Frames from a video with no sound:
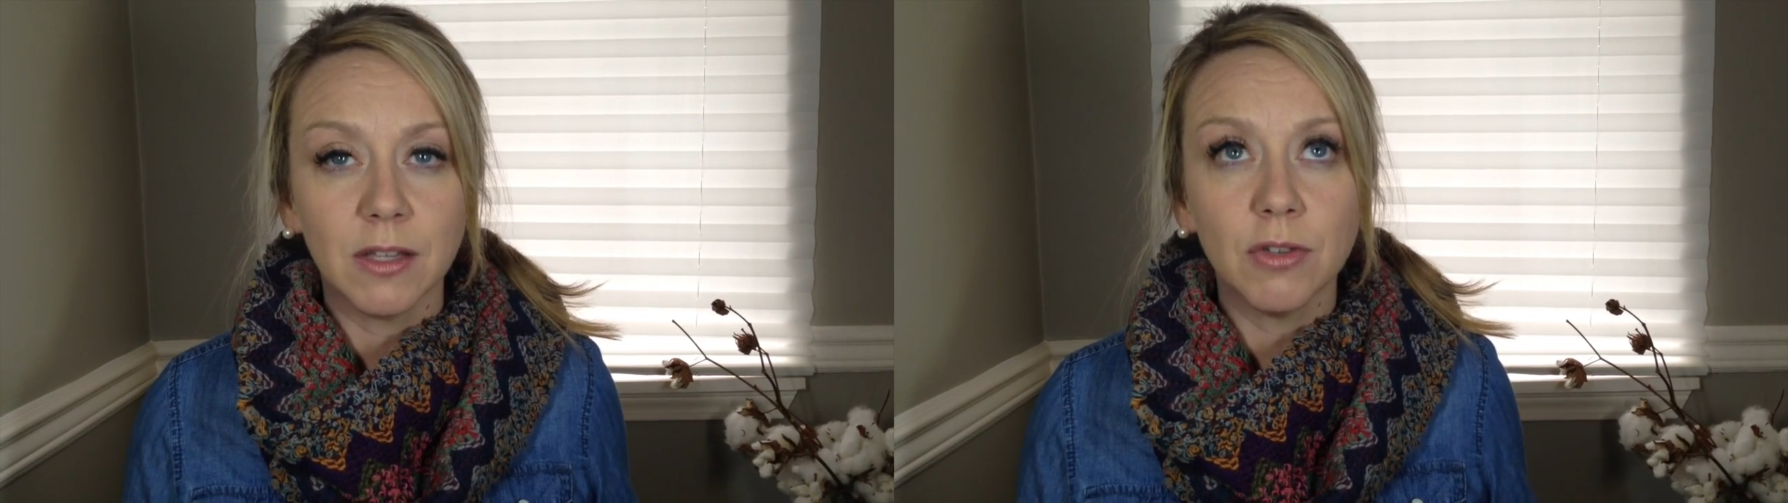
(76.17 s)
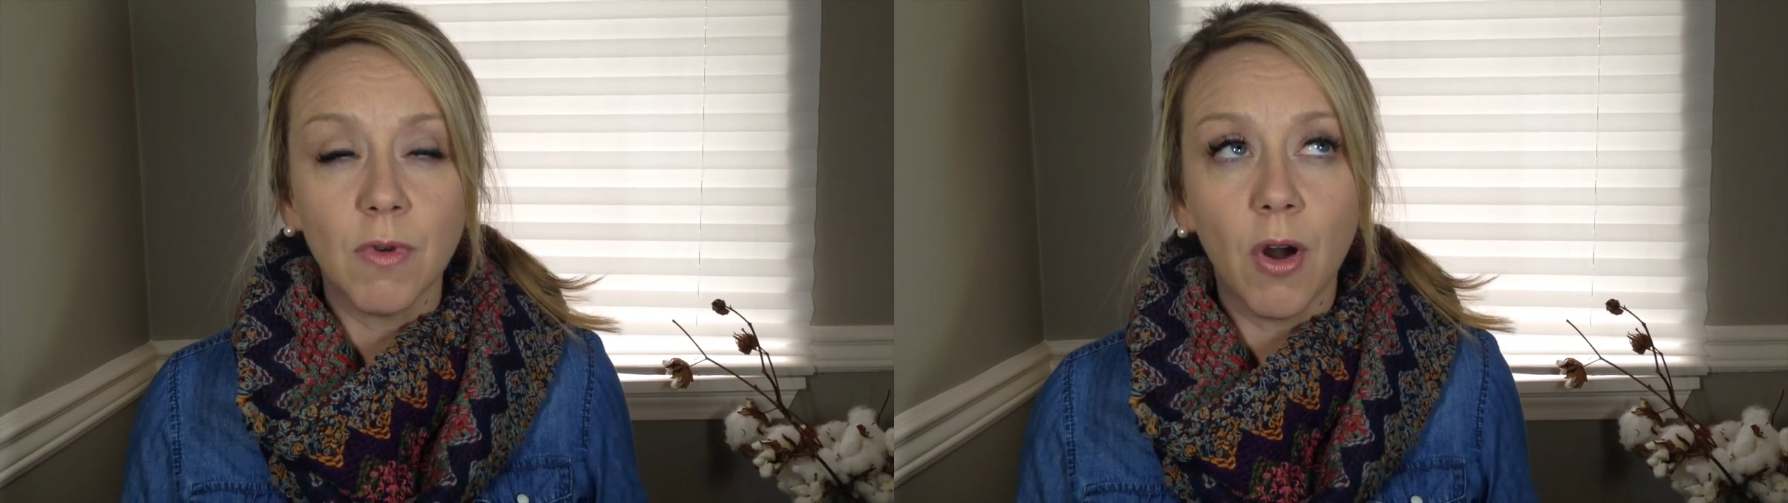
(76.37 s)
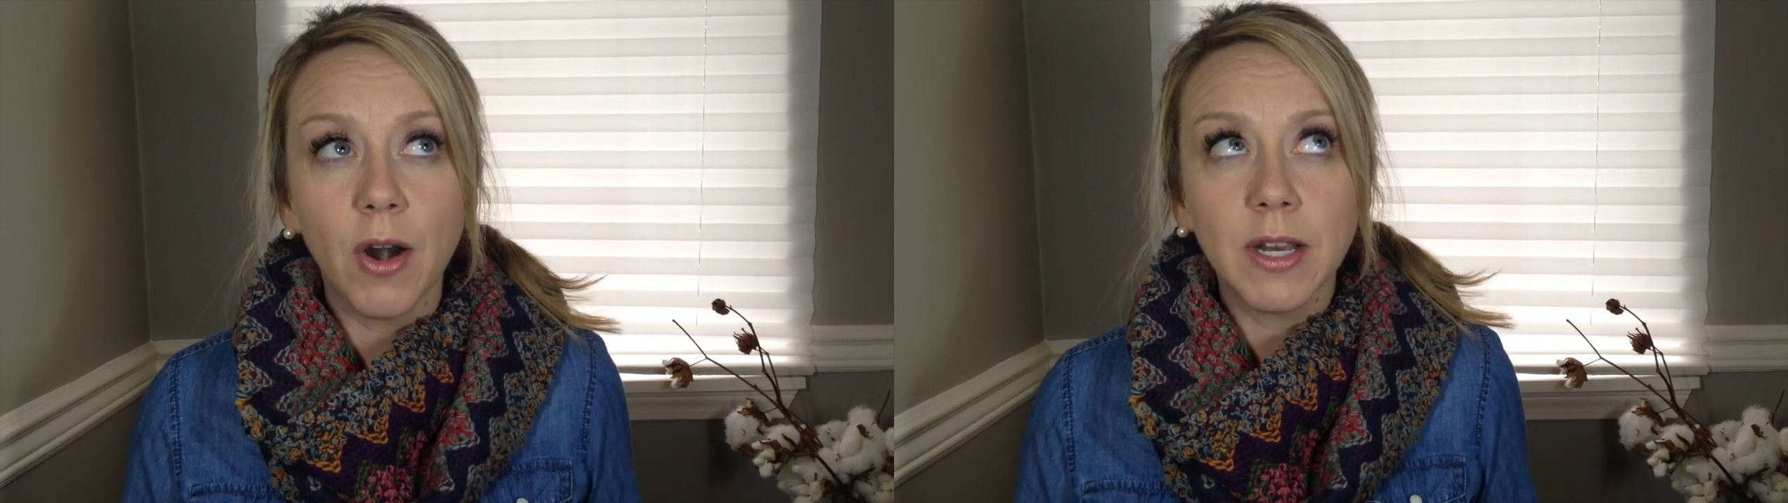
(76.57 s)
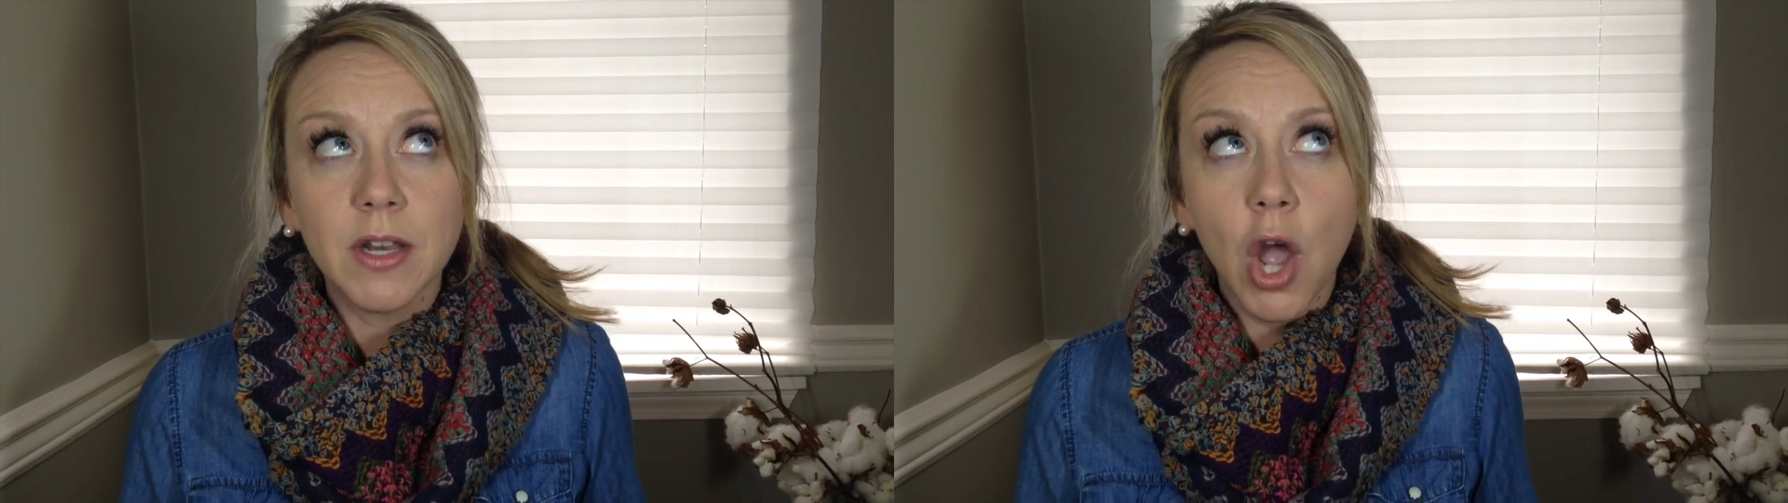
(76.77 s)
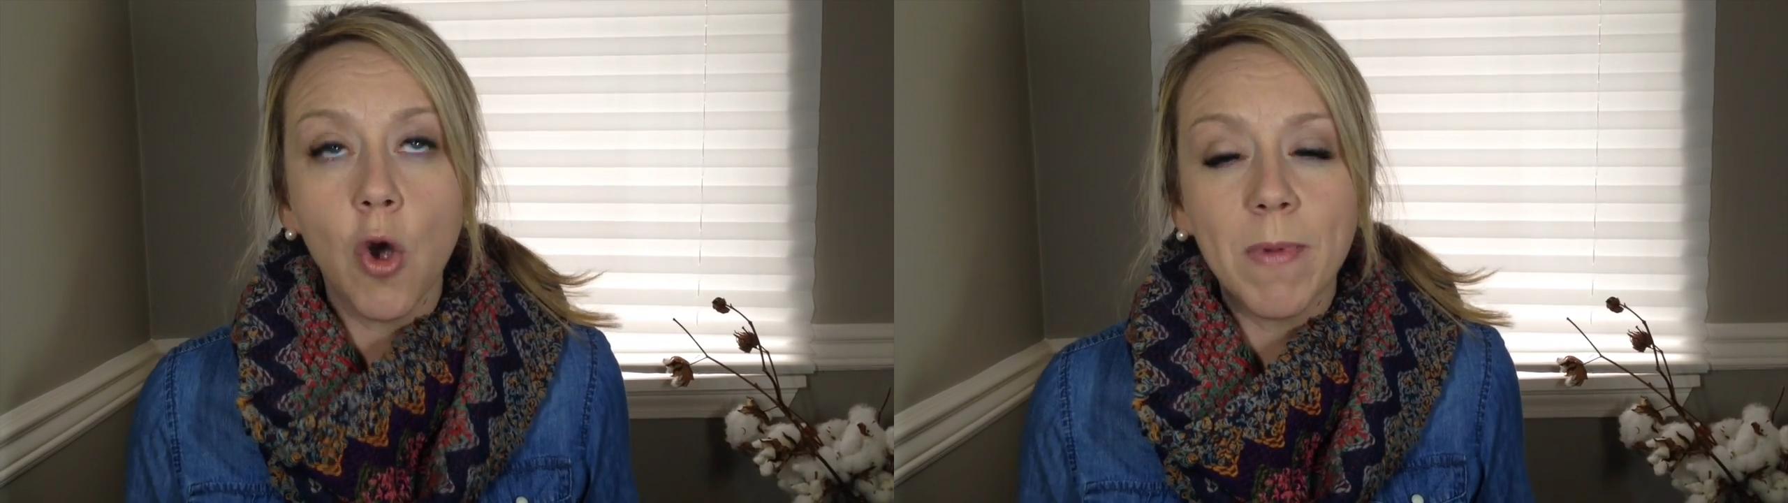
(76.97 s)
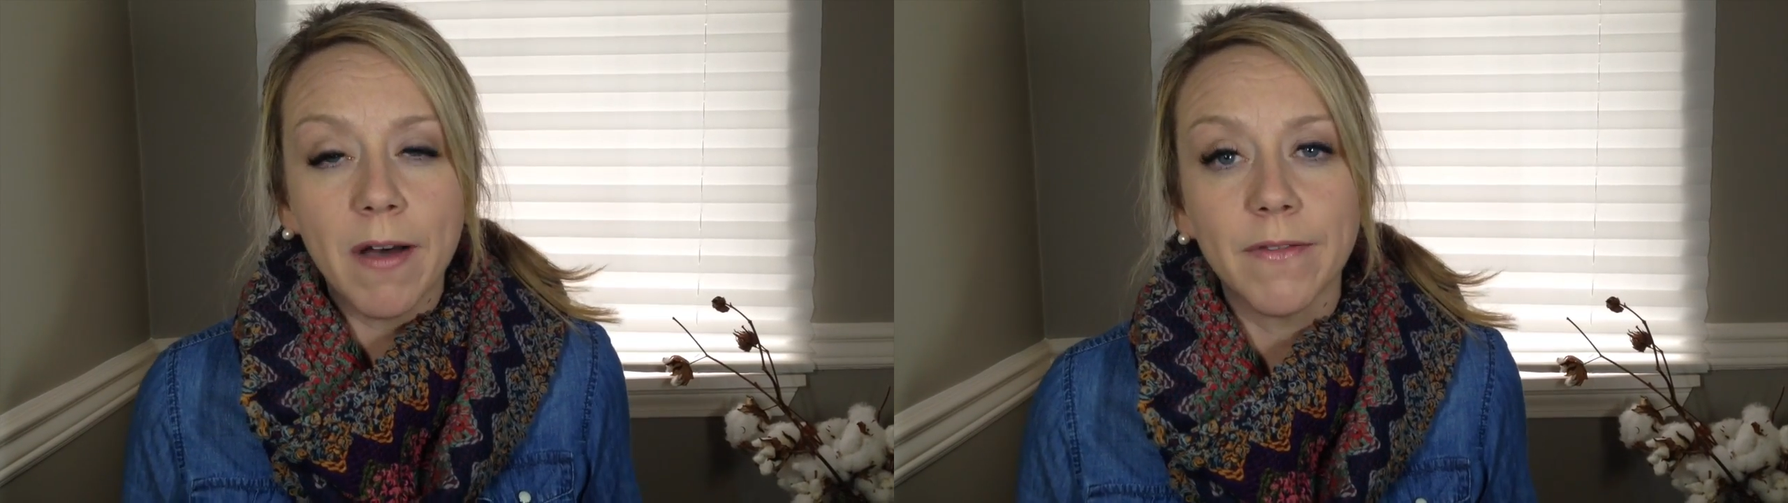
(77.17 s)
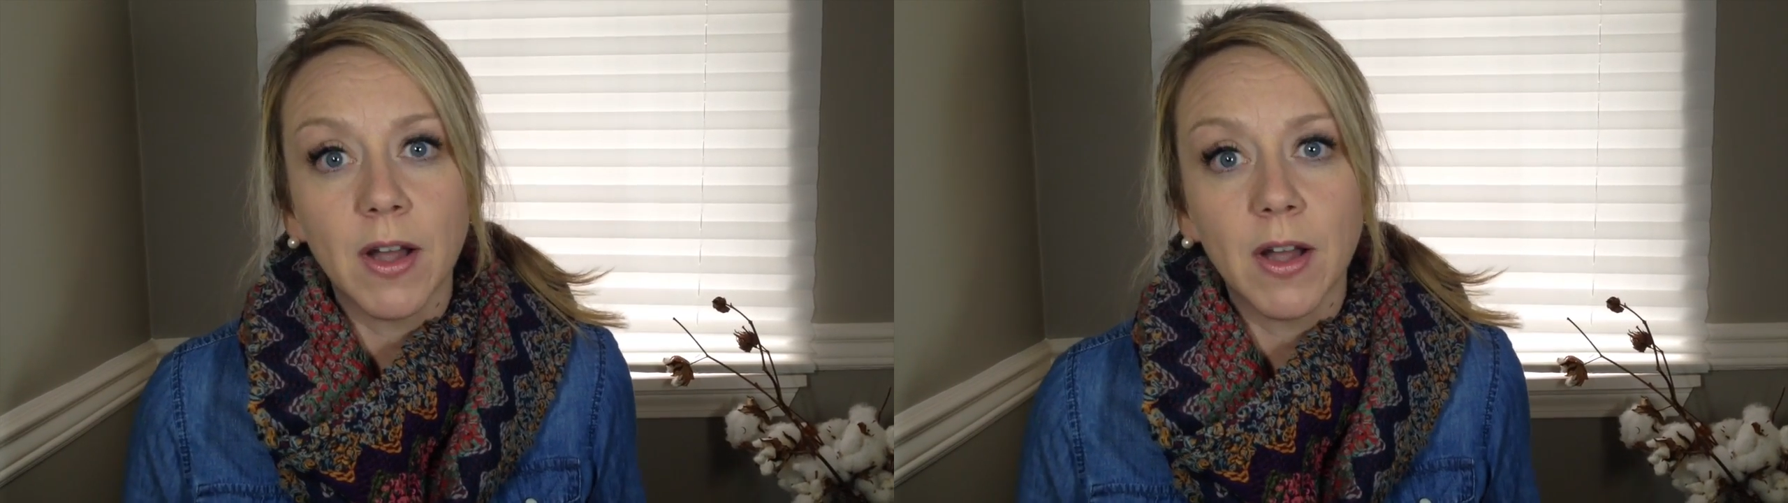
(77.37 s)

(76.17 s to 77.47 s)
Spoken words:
then you already know about